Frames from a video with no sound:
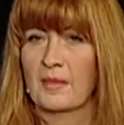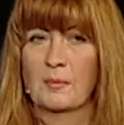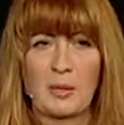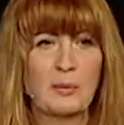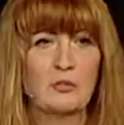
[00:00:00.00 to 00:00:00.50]

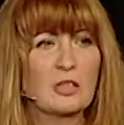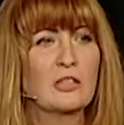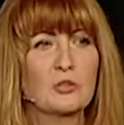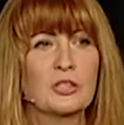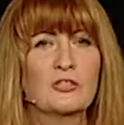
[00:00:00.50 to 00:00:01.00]
maybe you want to
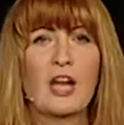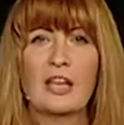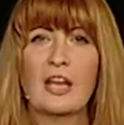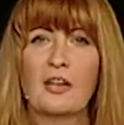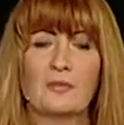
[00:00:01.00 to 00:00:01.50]
do it right
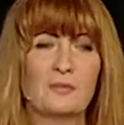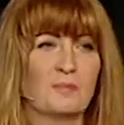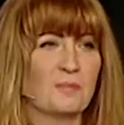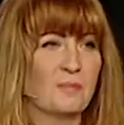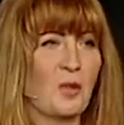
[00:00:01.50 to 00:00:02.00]
now,
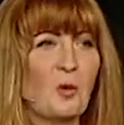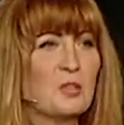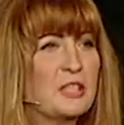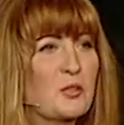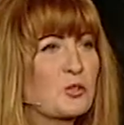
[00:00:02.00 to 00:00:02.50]

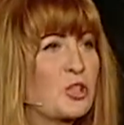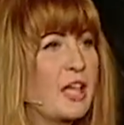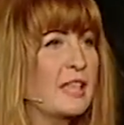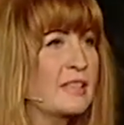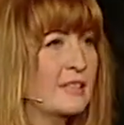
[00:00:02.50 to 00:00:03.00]
holding your
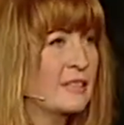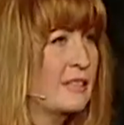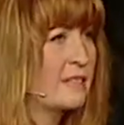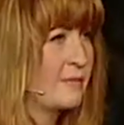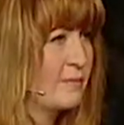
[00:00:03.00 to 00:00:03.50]

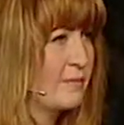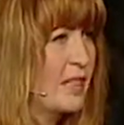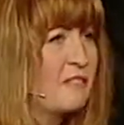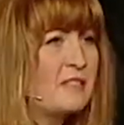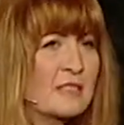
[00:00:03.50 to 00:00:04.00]
chains,
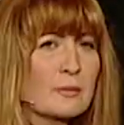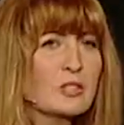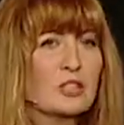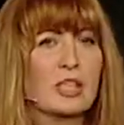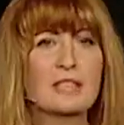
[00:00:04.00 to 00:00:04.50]
invisible
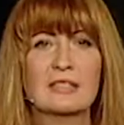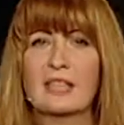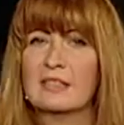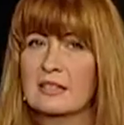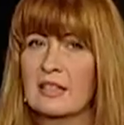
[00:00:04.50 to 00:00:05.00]
chains,
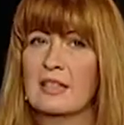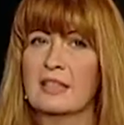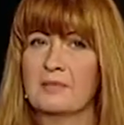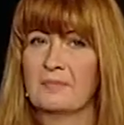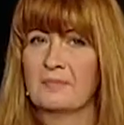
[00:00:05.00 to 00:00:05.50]
and say,